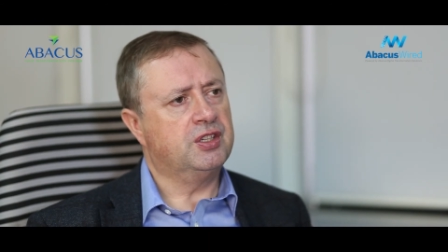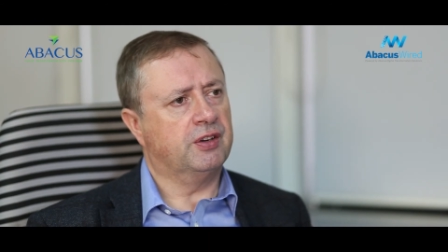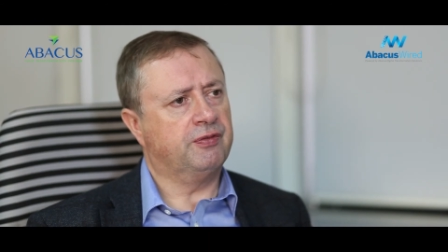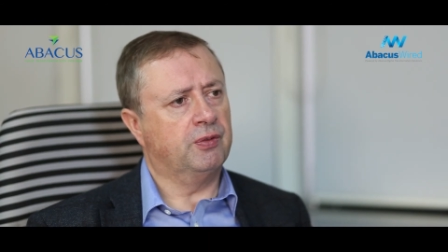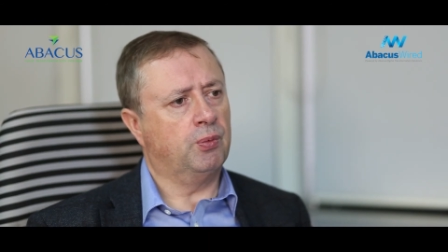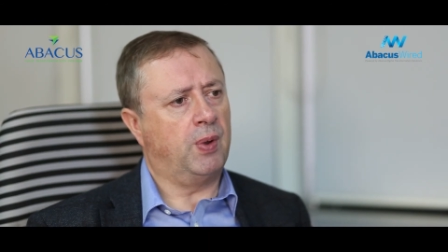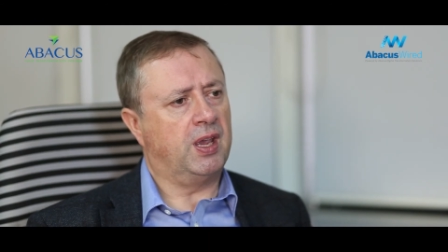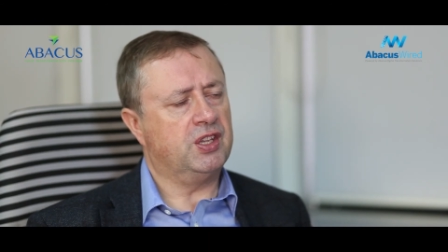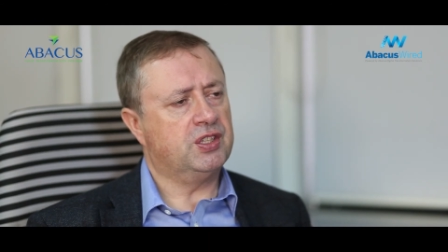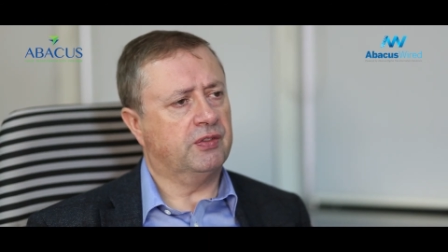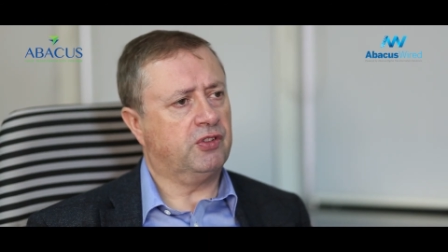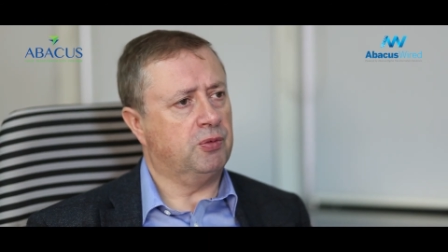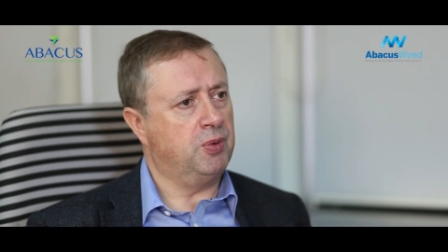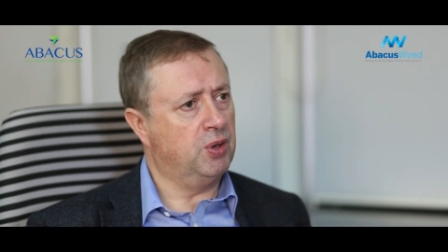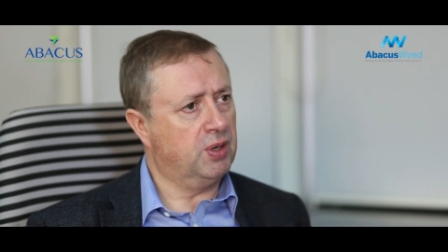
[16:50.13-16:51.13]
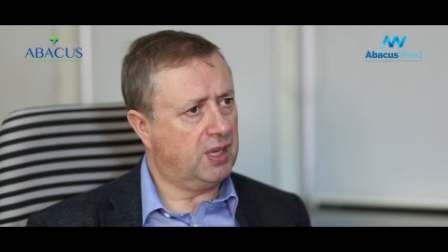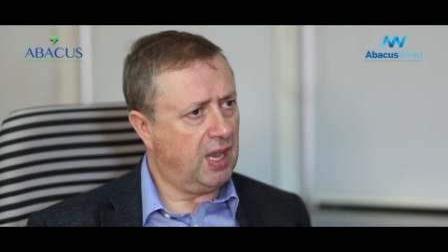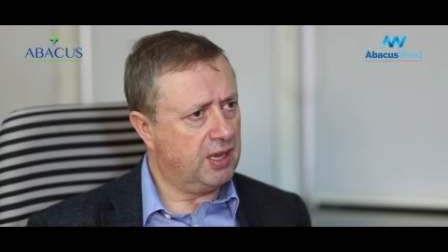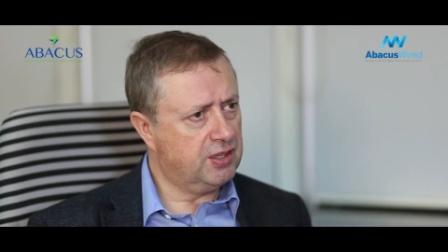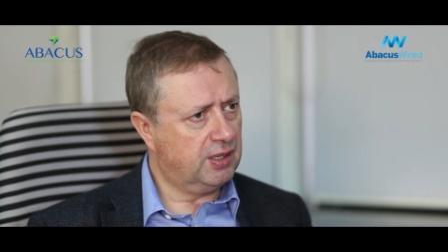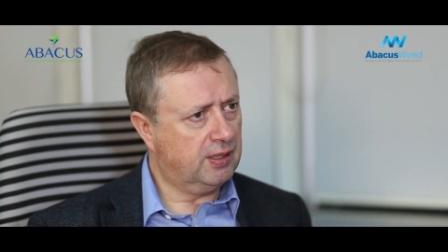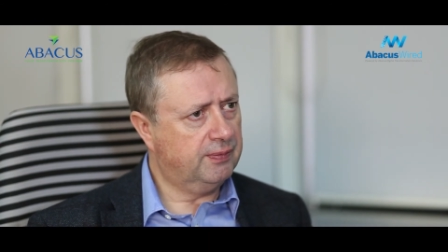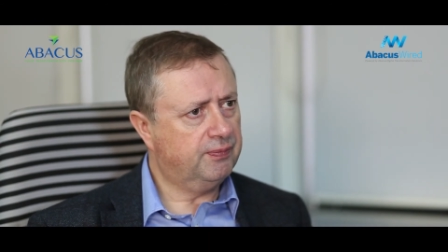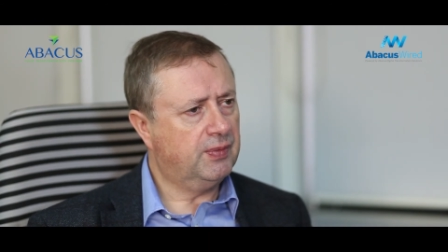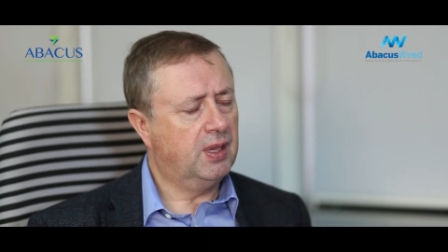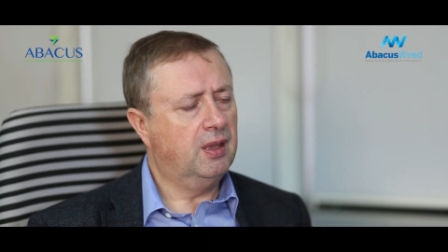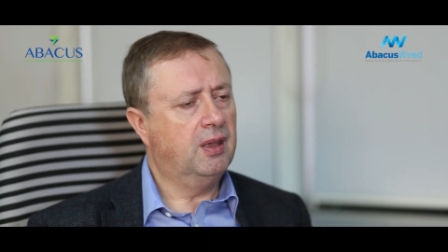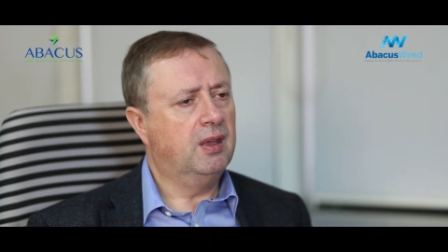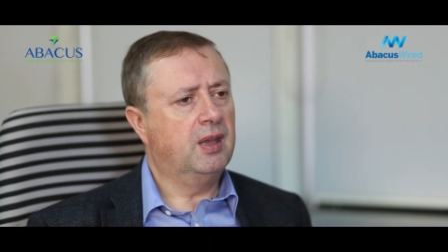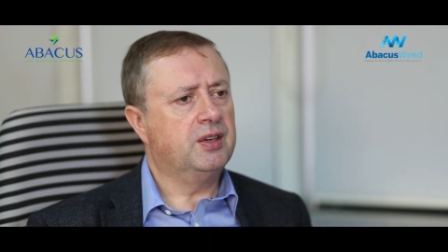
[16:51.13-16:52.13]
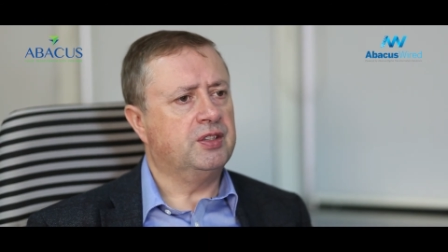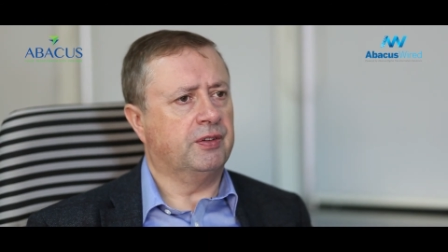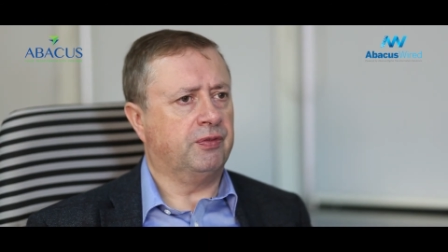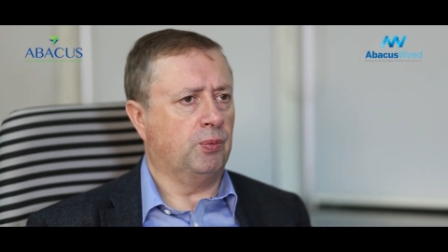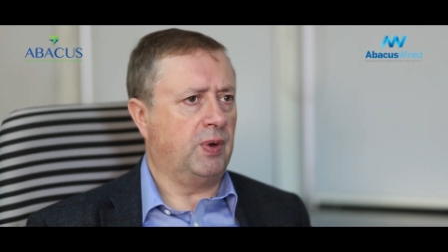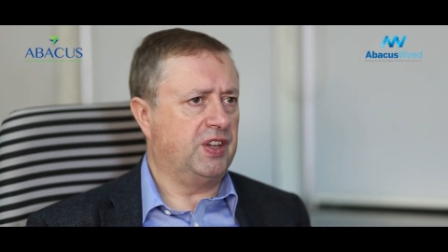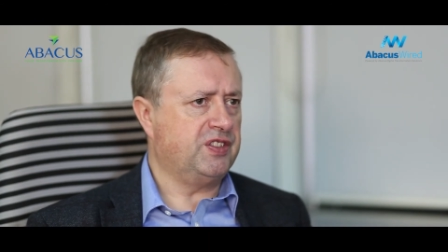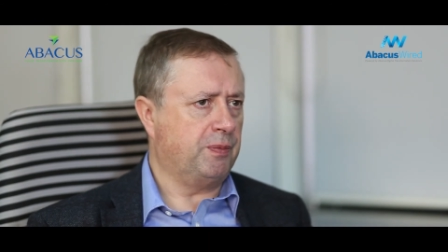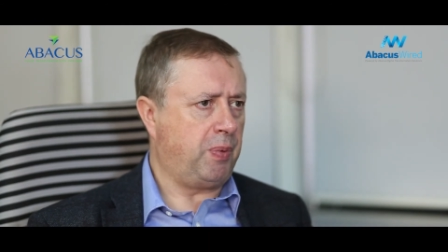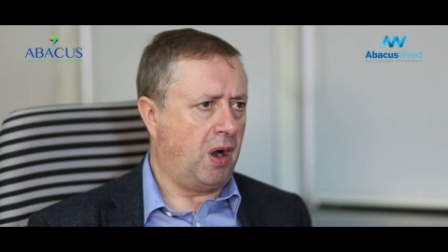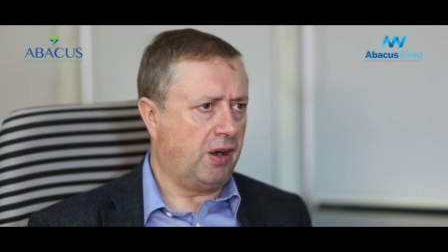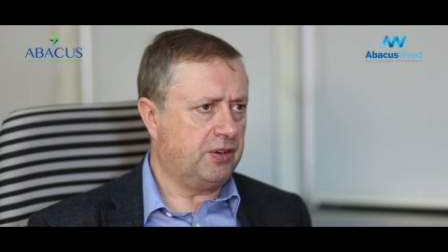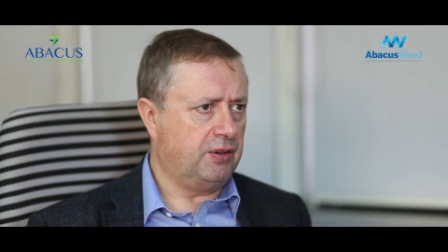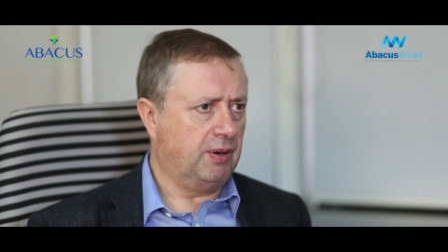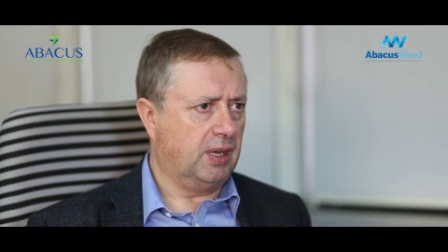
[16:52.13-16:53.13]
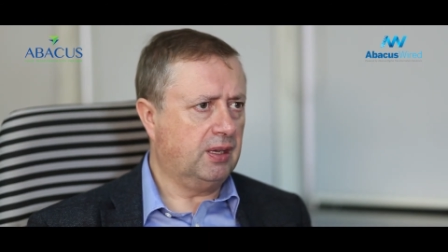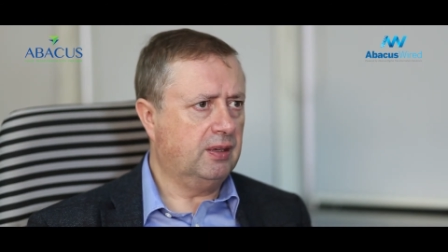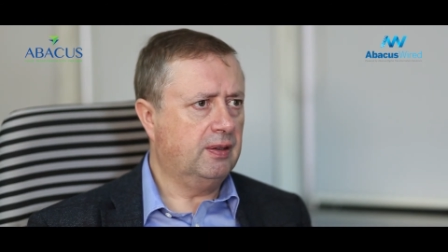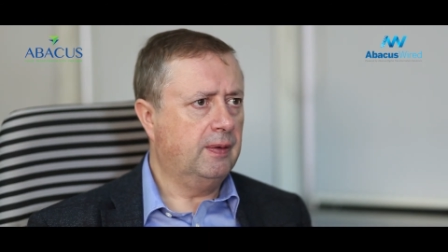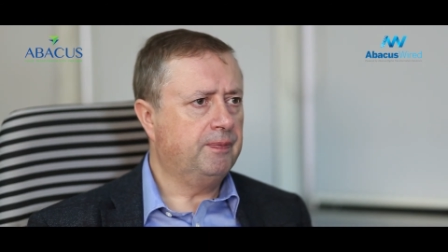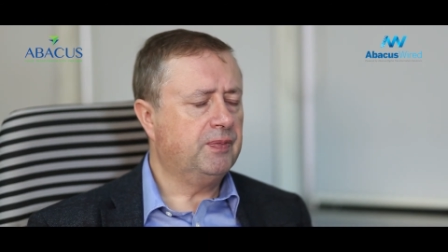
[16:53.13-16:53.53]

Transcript: different ways of communicating, different ways of partnering,